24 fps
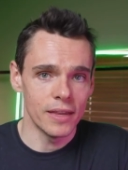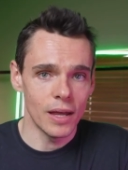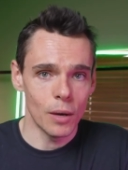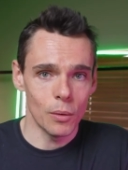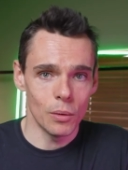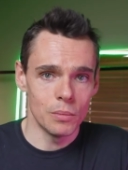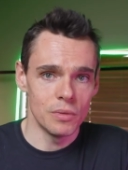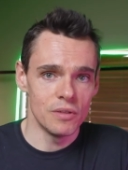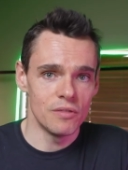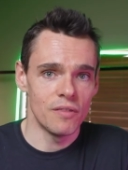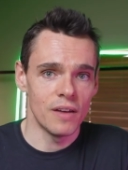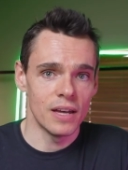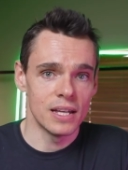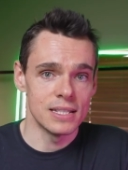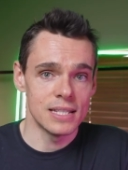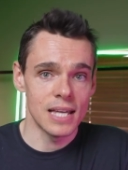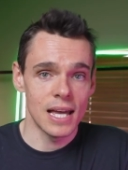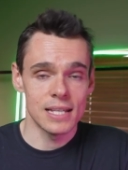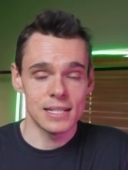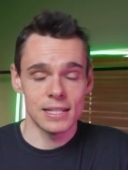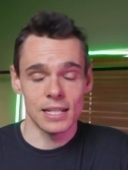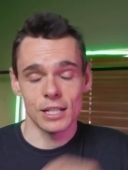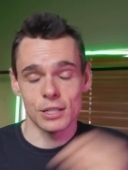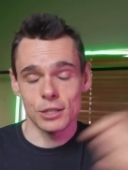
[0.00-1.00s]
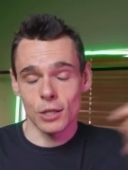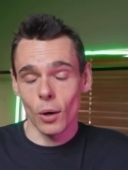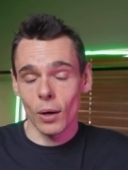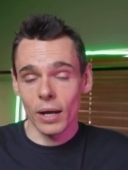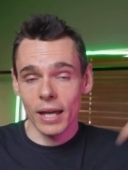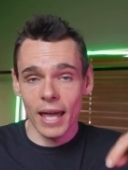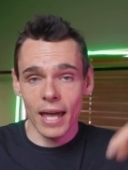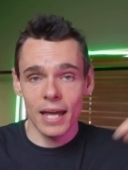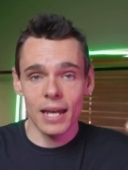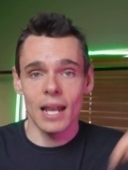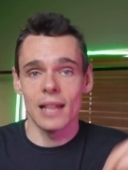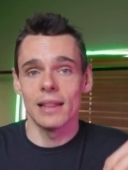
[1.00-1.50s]
That would be fantastic. So
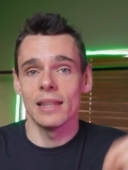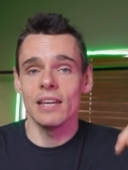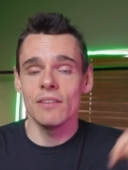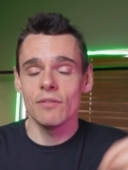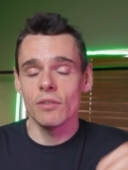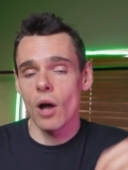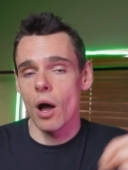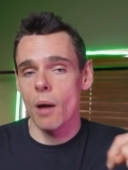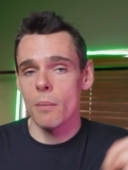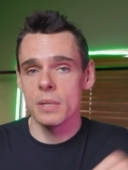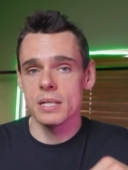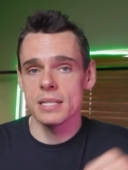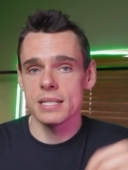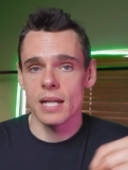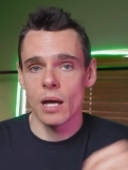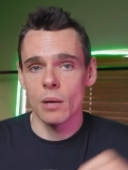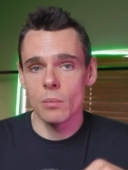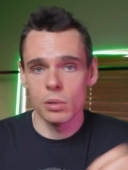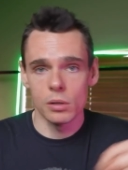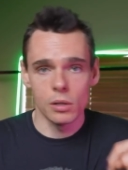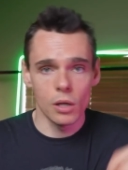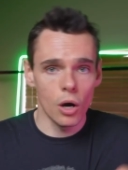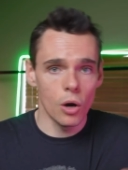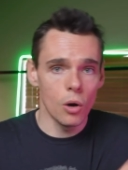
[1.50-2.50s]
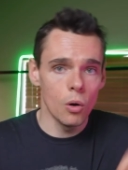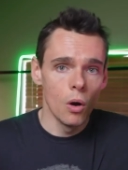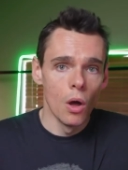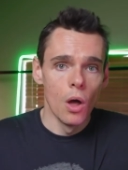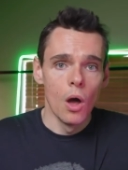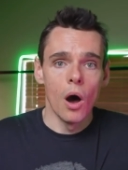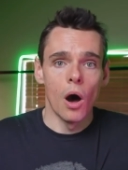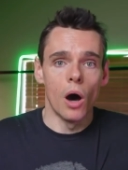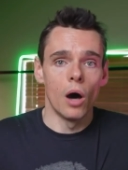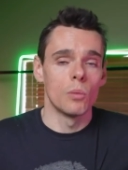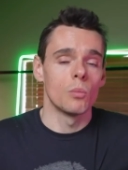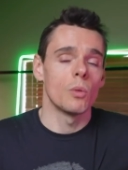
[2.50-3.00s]
again, leave comments down below
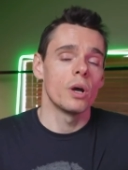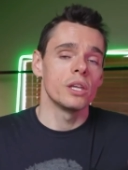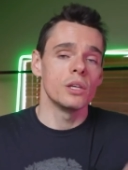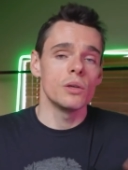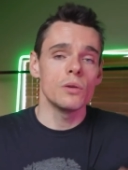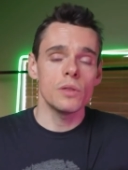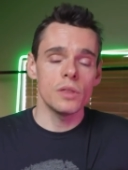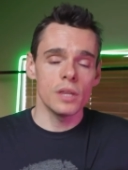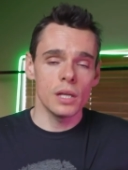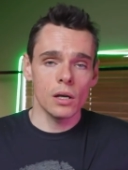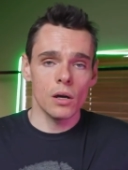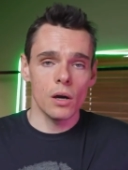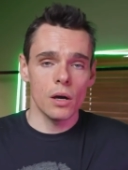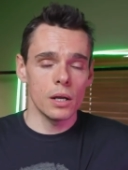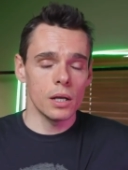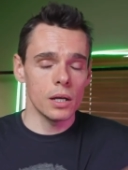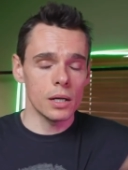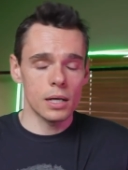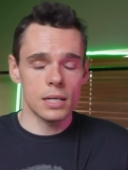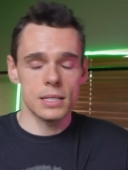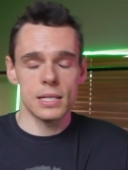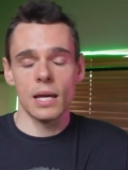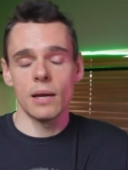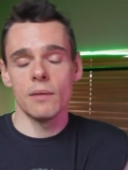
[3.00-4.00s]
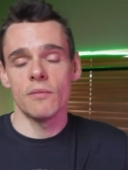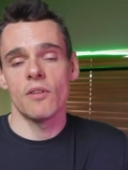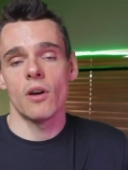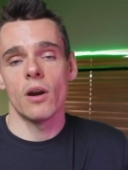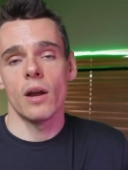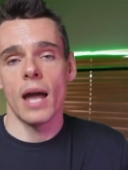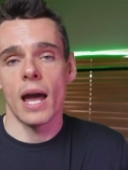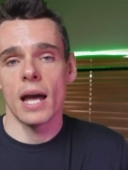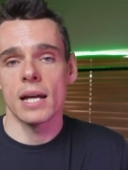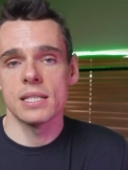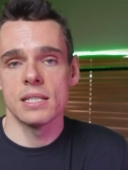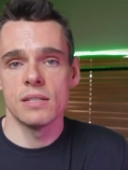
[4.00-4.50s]
on what you think on it, because I am
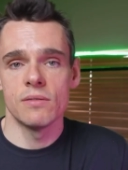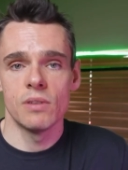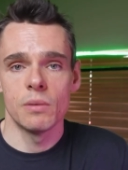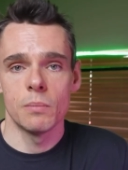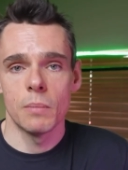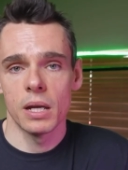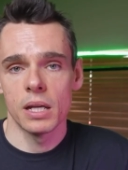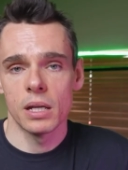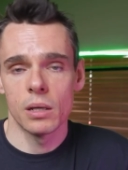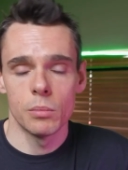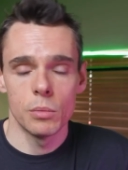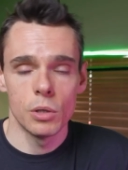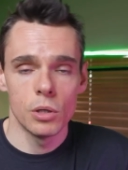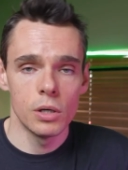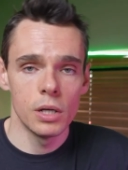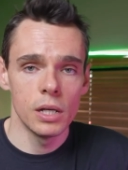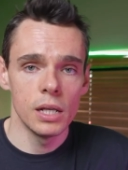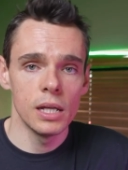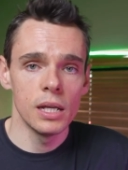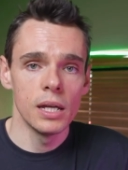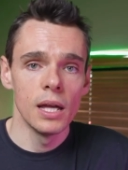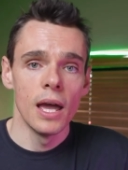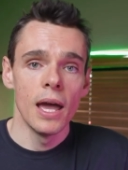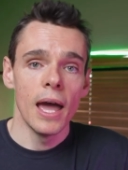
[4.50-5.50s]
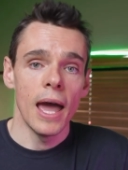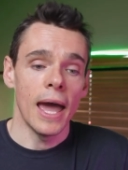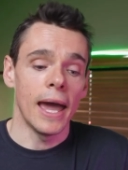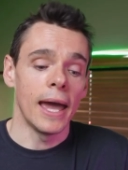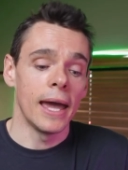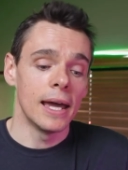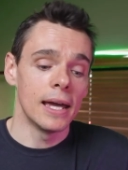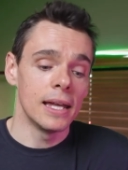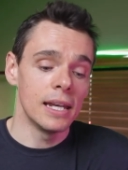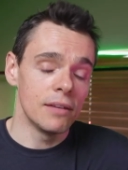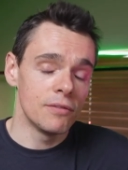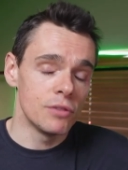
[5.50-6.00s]
very active in my community.
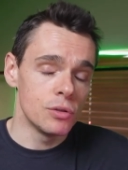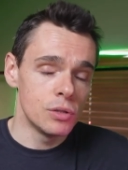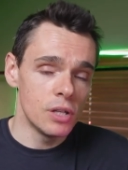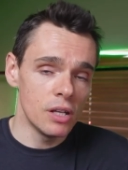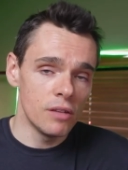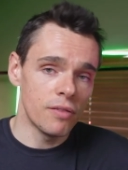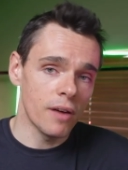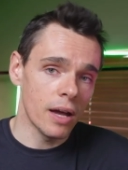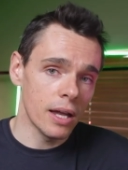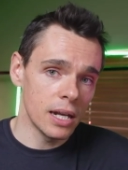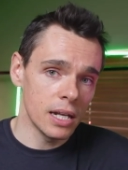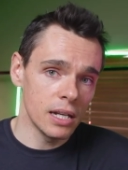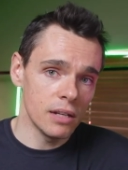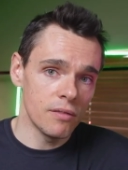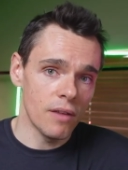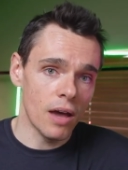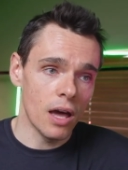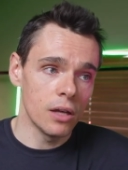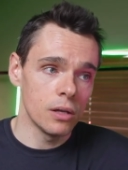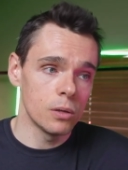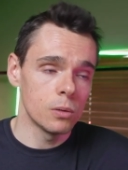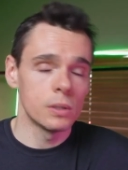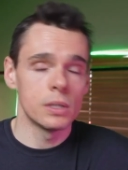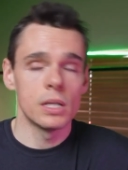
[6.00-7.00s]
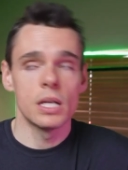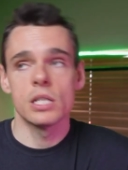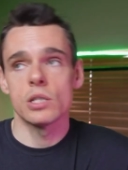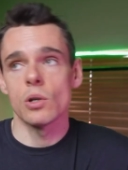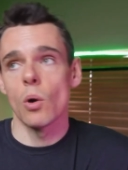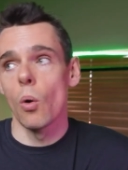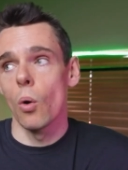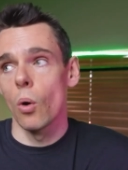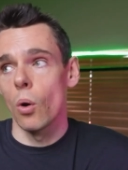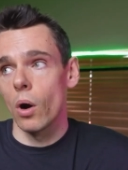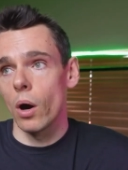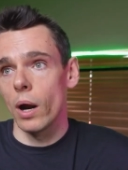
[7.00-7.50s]
And if you did find any value in this,
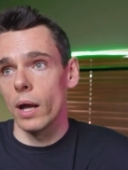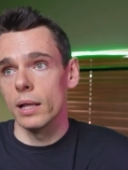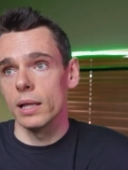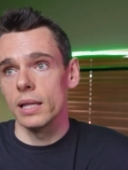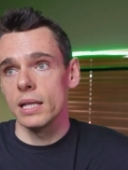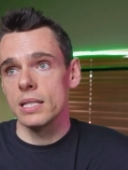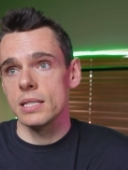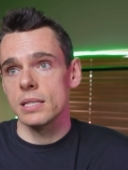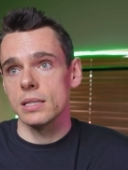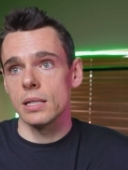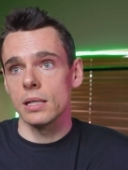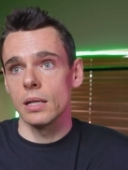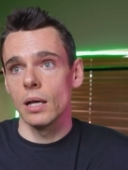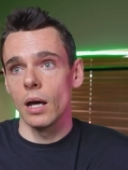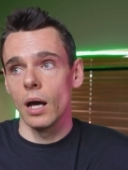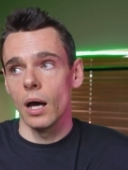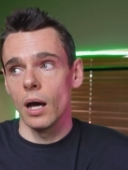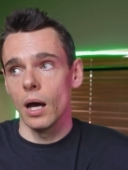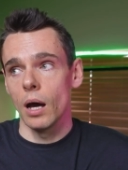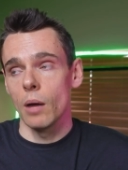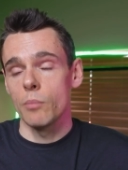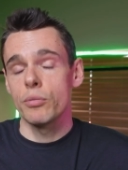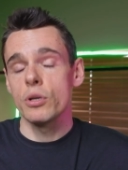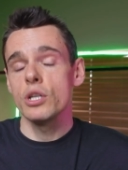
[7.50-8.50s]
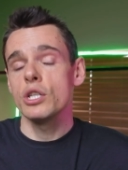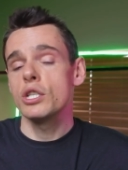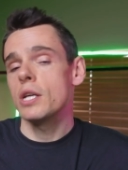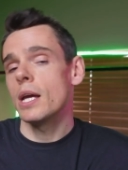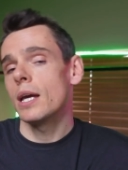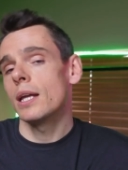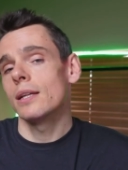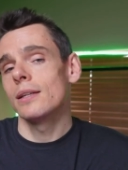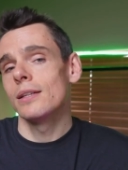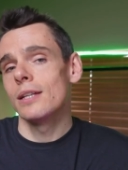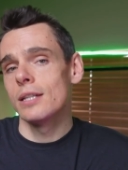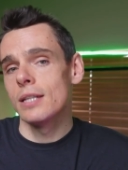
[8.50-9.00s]
or at least
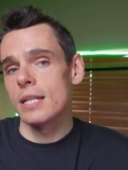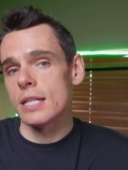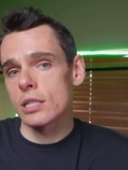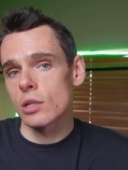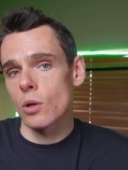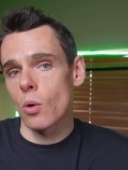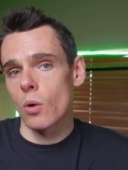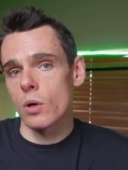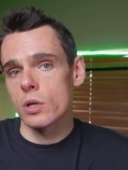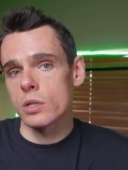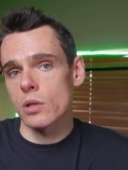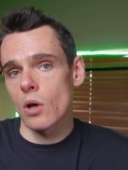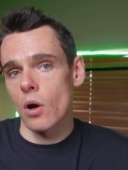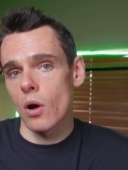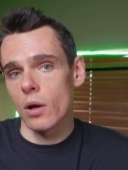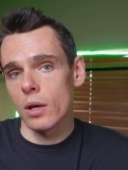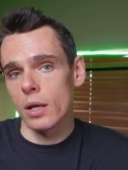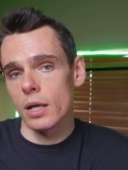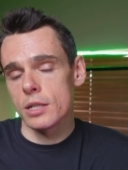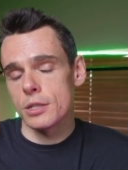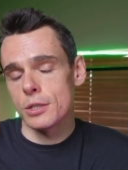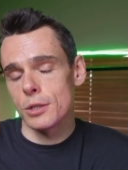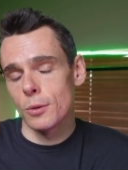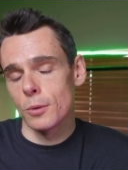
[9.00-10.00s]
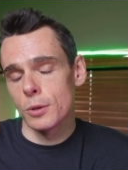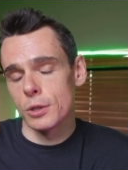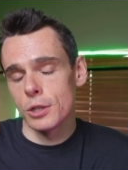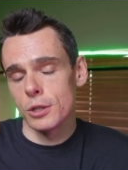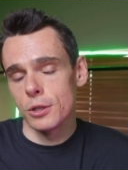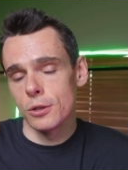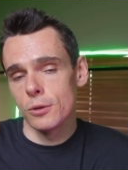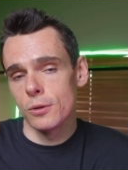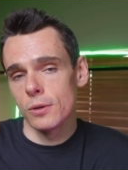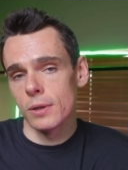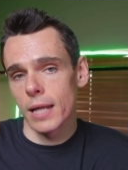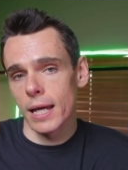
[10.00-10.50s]
appreciated the discourse on it, you know what to
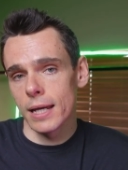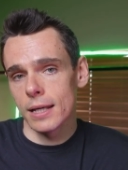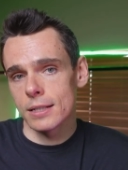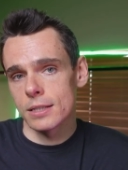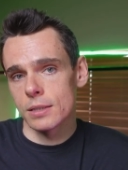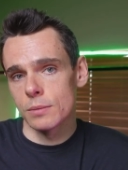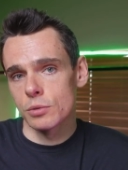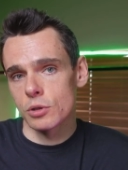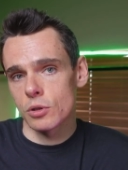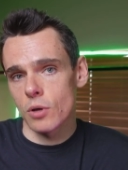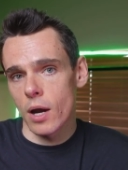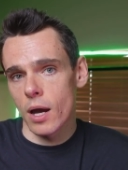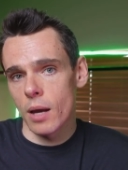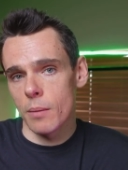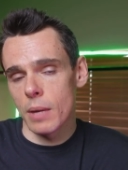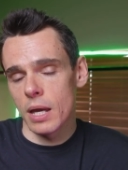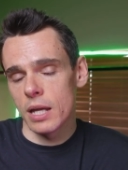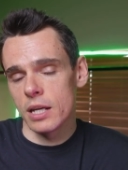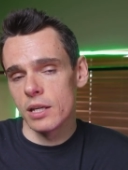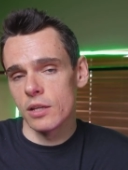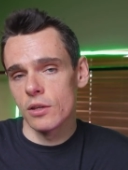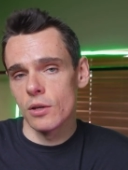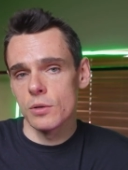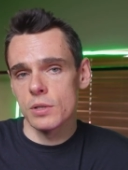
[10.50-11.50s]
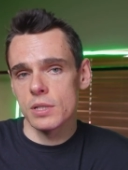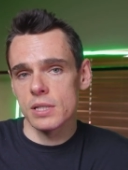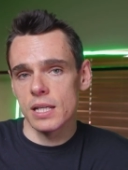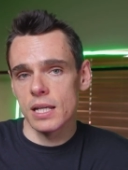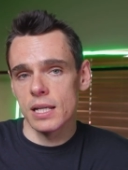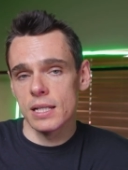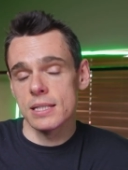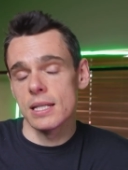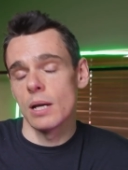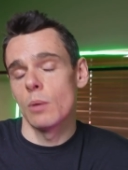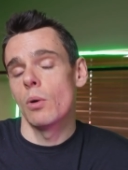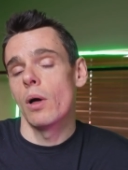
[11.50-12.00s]
do, like, subscribe, any of those
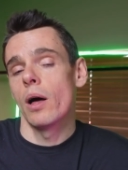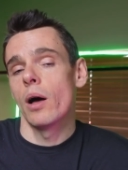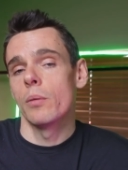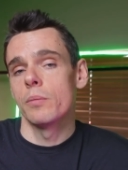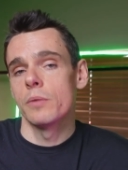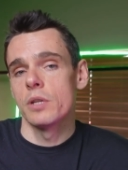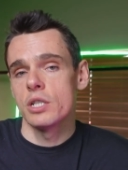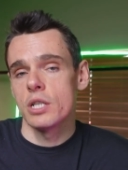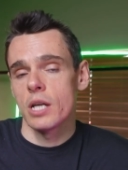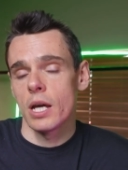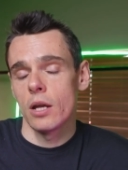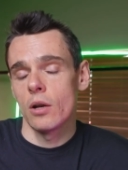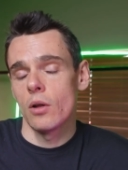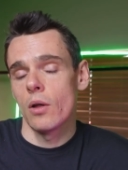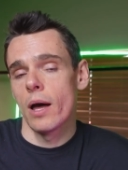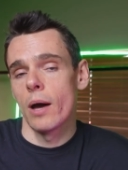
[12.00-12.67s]
things that will help the channel.